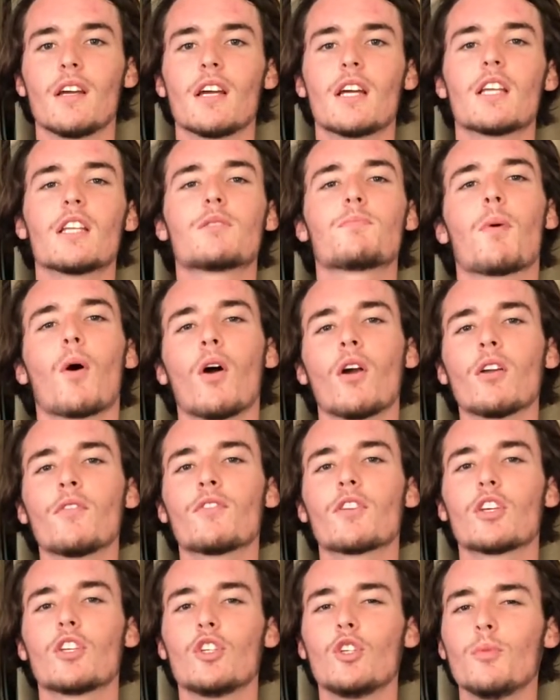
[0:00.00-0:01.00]
It's part of
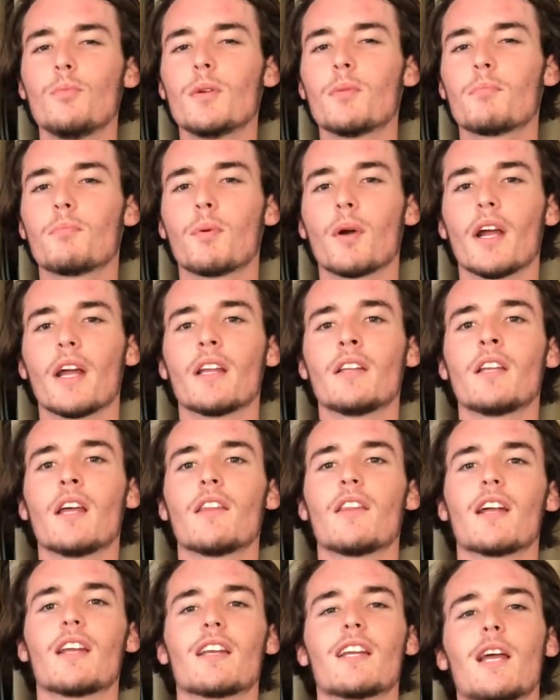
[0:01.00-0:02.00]
the human brain
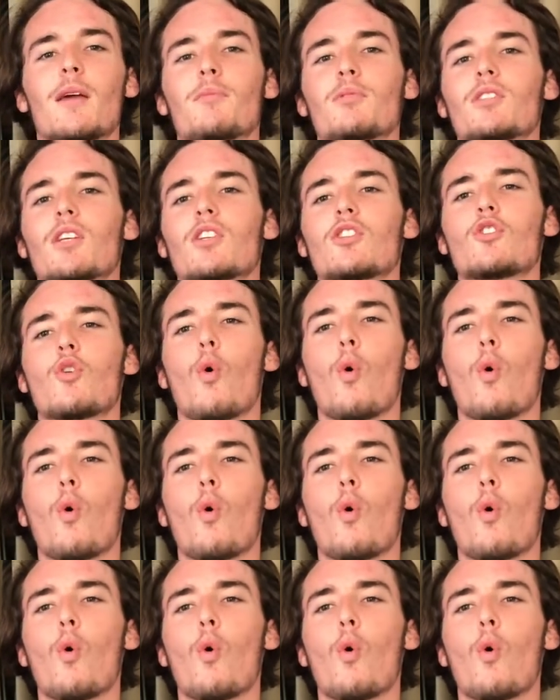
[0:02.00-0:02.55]
that enables us to